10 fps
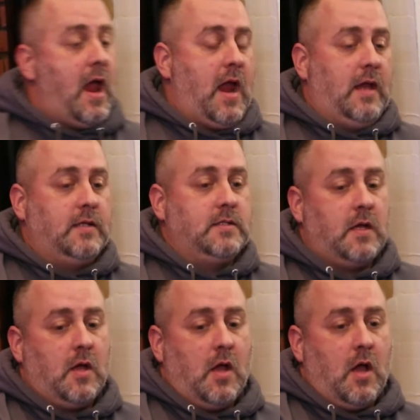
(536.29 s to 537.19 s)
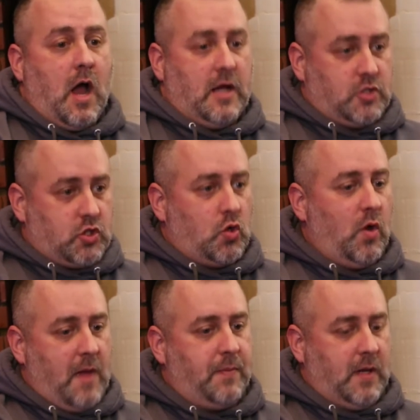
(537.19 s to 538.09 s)
And I saw
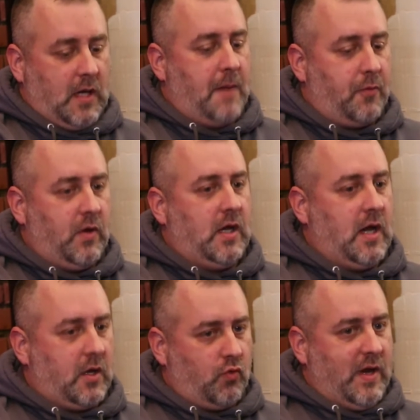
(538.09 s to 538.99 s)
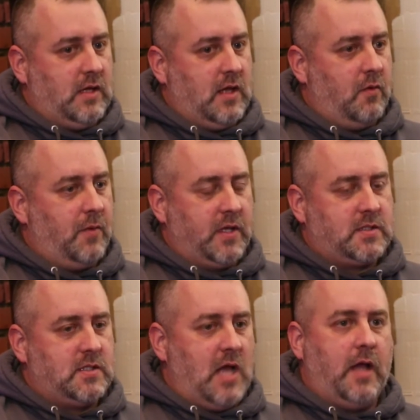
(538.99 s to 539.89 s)
that being operated at a great level, but
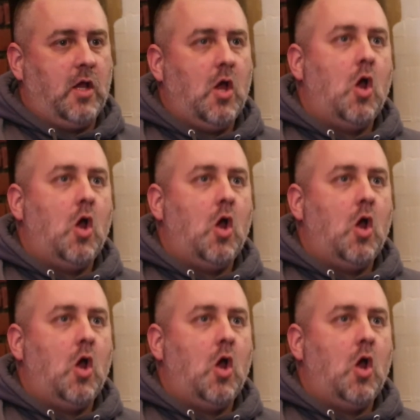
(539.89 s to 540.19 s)
it's not